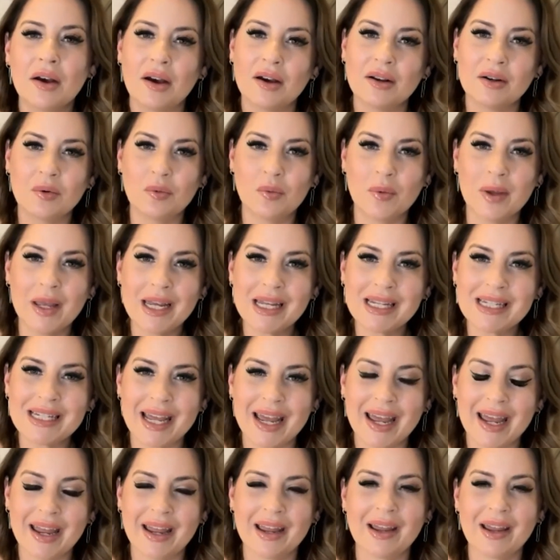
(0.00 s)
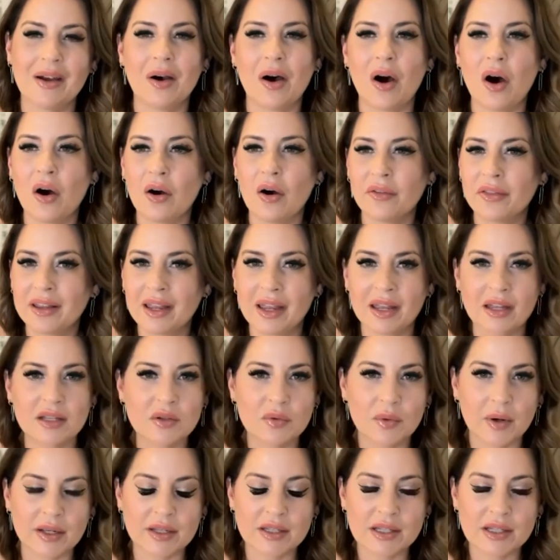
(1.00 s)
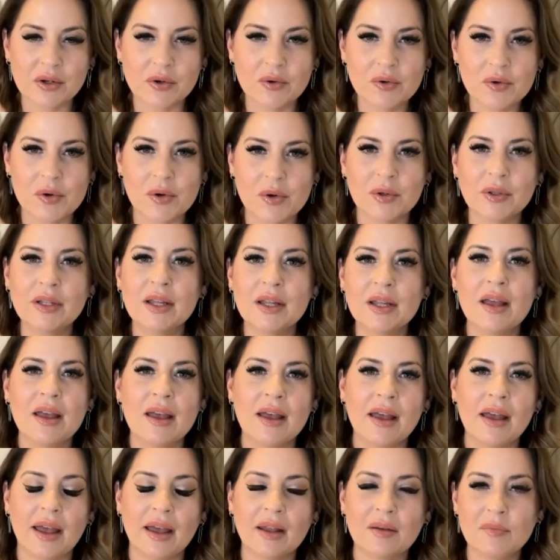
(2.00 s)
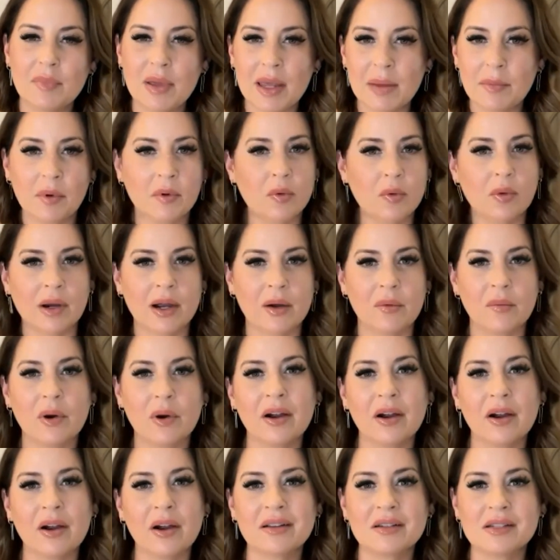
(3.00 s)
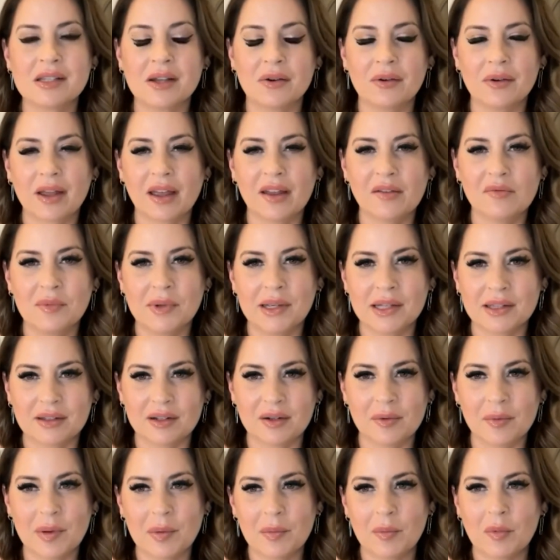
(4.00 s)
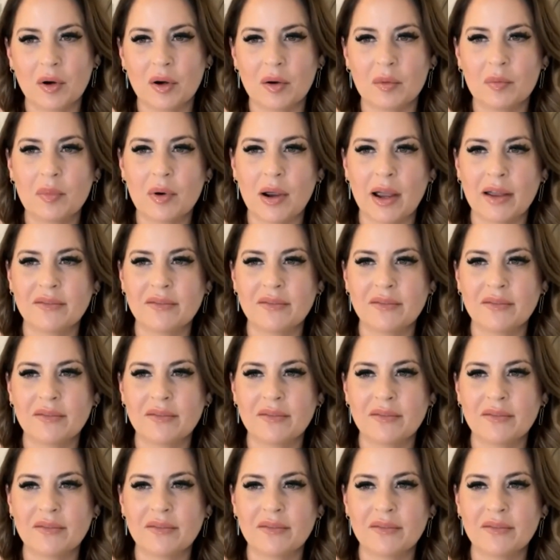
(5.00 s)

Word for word: on a weekday, all the kids were at school and people were at work. So it gave me a little bit more